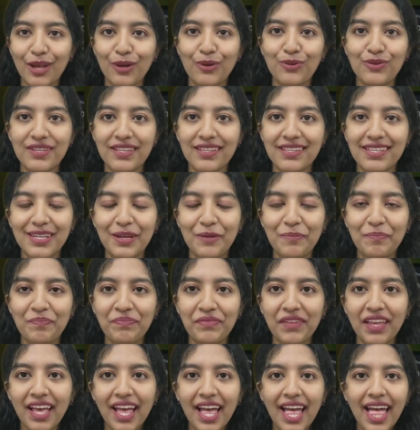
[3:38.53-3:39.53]
ecosystem.
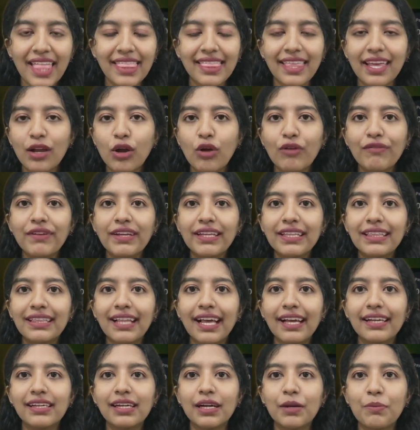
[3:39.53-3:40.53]
Think of it
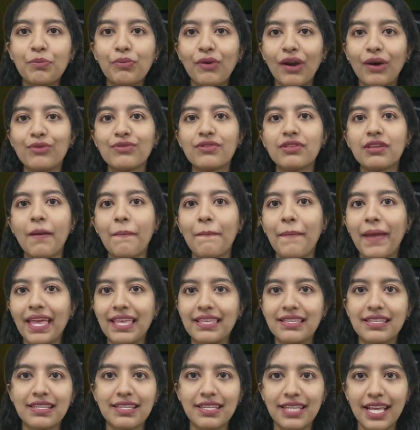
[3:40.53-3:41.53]
like a
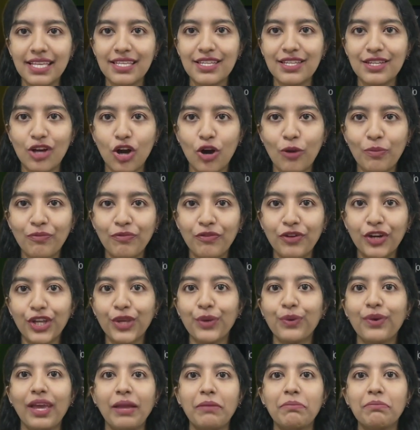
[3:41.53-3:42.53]
browser-based desktop where
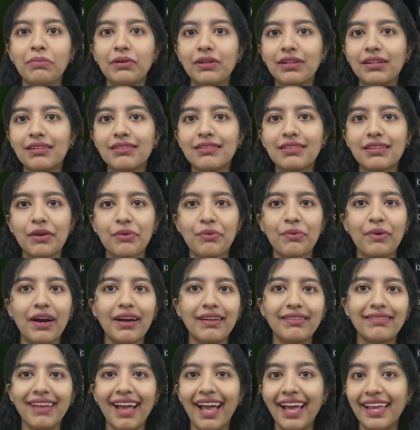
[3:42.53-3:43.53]
you can build,
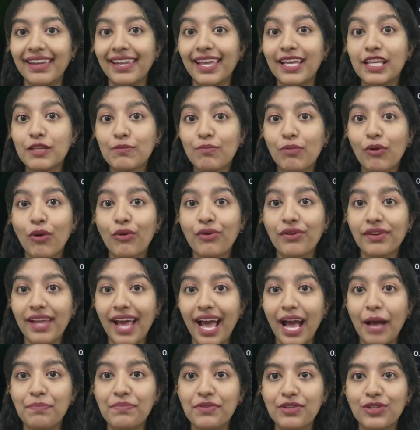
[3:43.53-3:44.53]
run, and explore
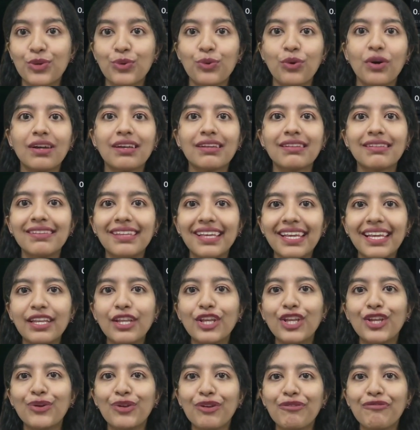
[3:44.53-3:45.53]
apps through a
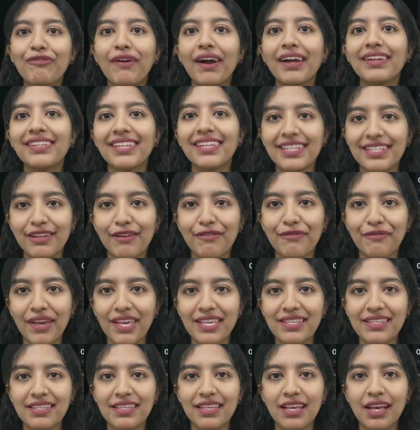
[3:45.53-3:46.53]
clean, unified
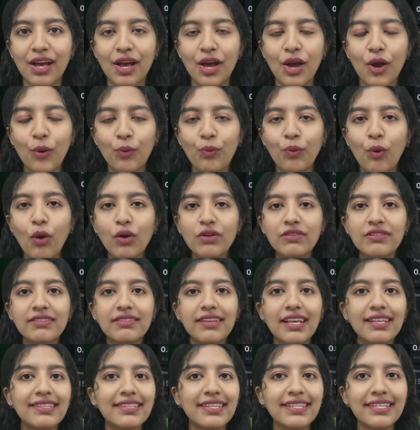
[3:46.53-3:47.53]
interface. What
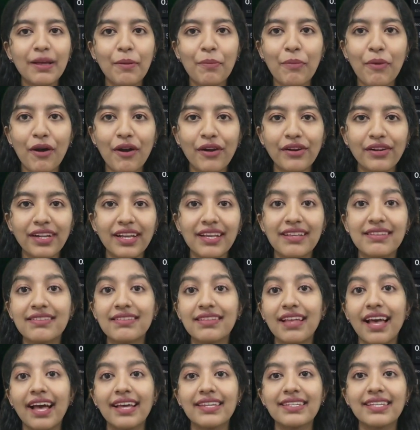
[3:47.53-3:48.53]
sets it apart
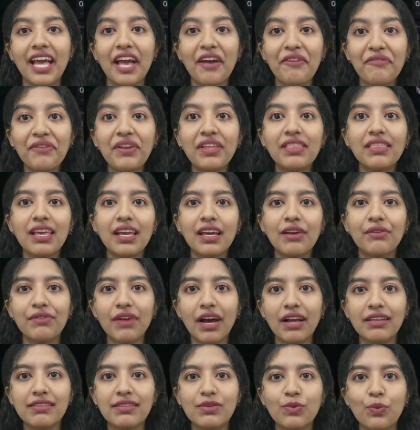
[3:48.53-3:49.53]
is that everything
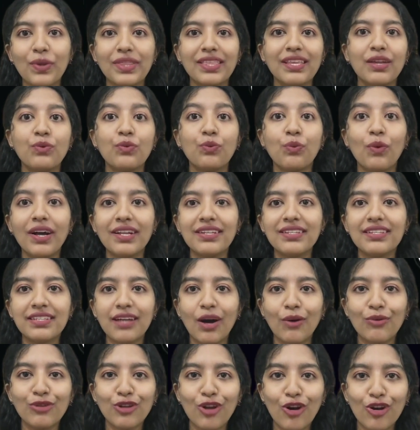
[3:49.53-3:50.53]
runs within one
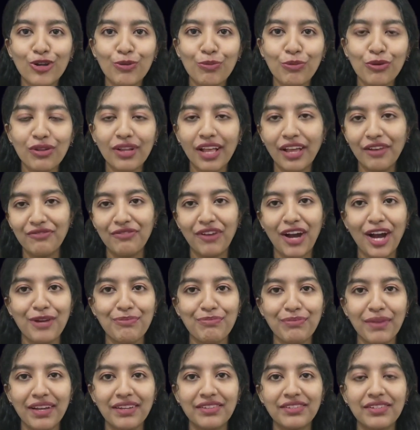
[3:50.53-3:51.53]
downloadable
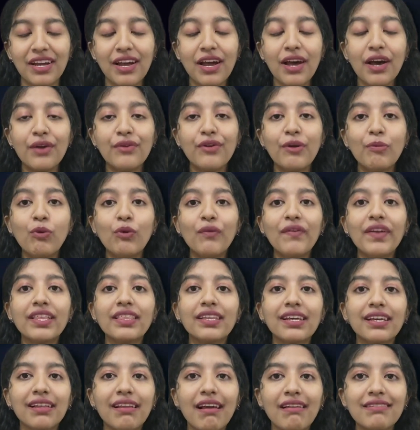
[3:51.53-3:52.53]
environment, removing
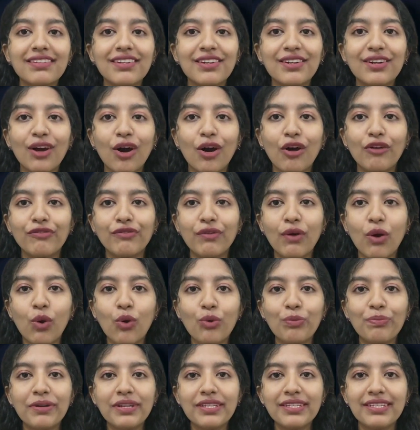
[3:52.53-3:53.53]
the clutter of
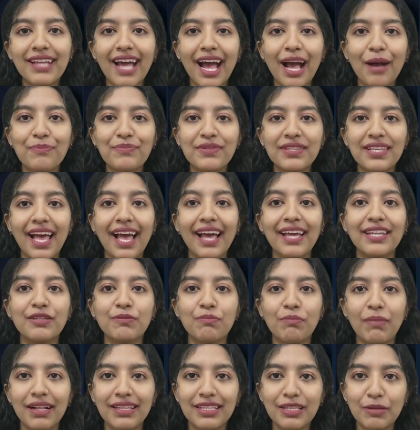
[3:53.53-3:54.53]
open tabs
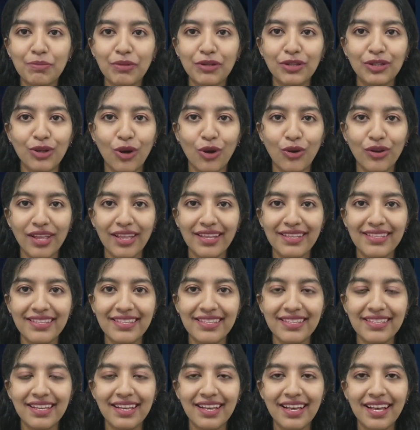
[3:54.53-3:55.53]
and multiple
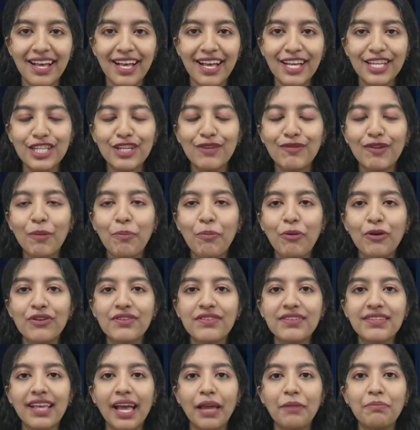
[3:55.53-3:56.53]
logins.
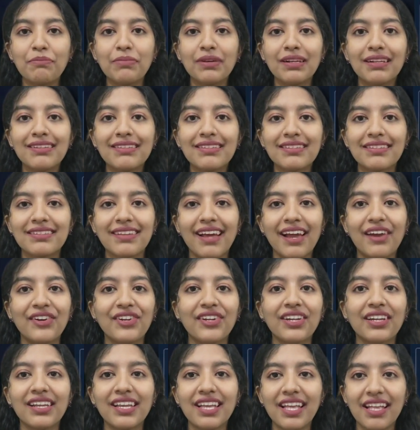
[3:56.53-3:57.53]
Developers can build
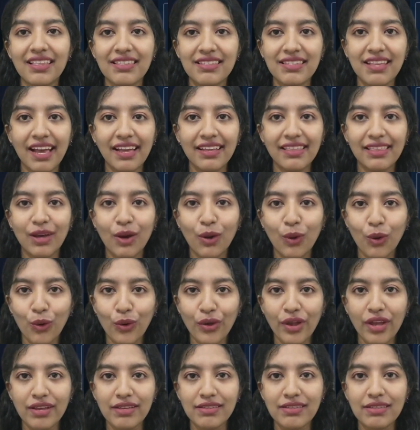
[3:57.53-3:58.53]
directly inside the
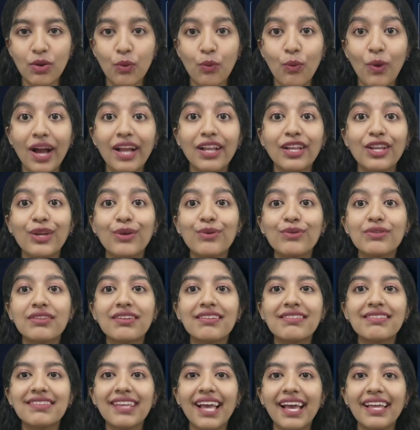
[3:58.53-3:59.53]
OS, while
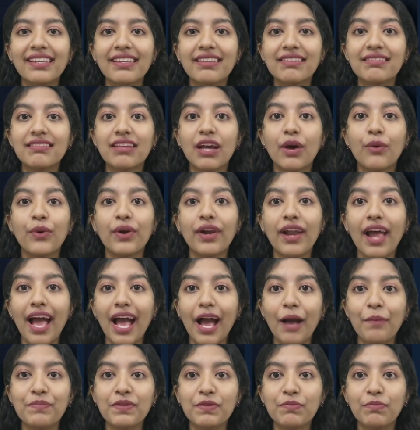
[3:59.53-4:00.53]
users can discover
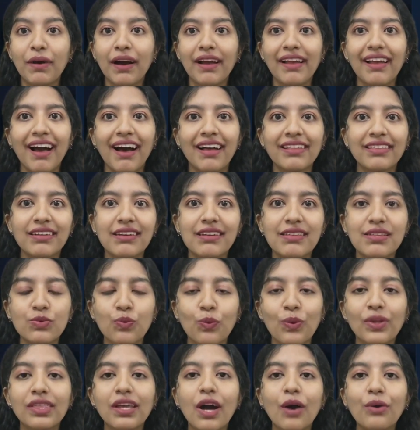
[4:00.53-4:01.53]
apps by others
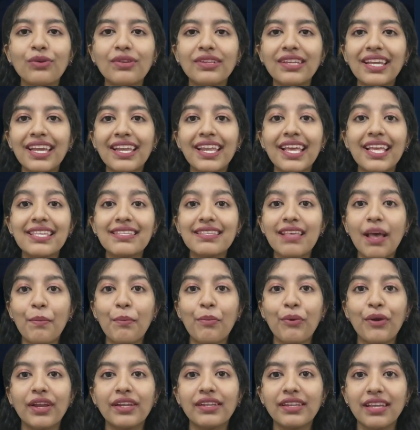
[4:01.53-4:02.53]
without needing
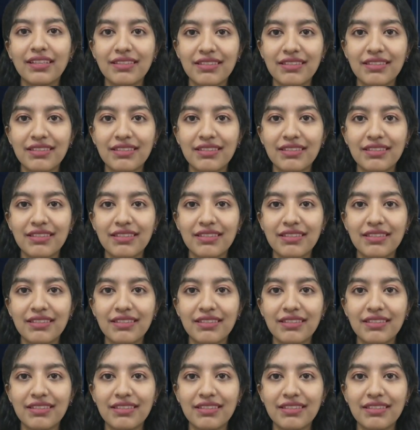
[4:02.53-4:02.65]
separate